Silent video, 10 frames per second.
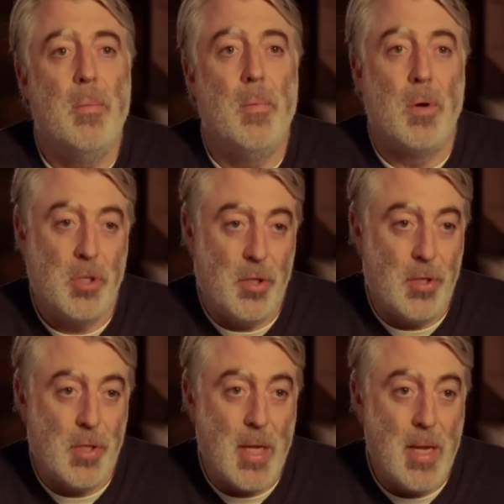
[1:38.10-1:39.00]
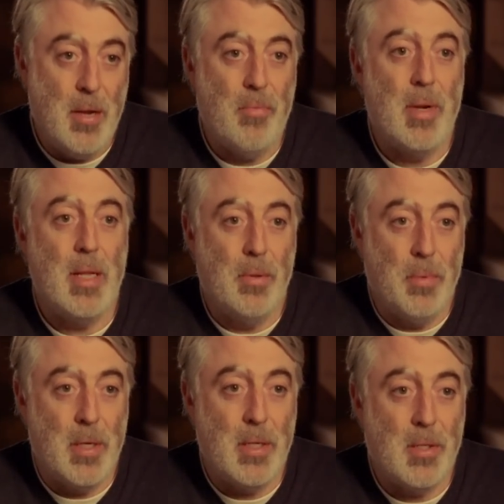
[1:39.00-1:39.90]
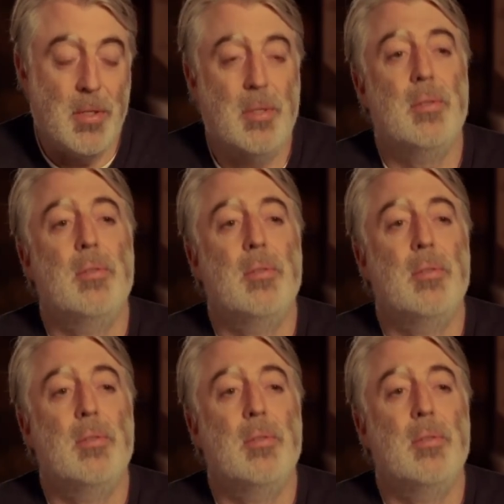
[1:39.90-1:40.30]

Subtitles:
watch the scene, you read the words,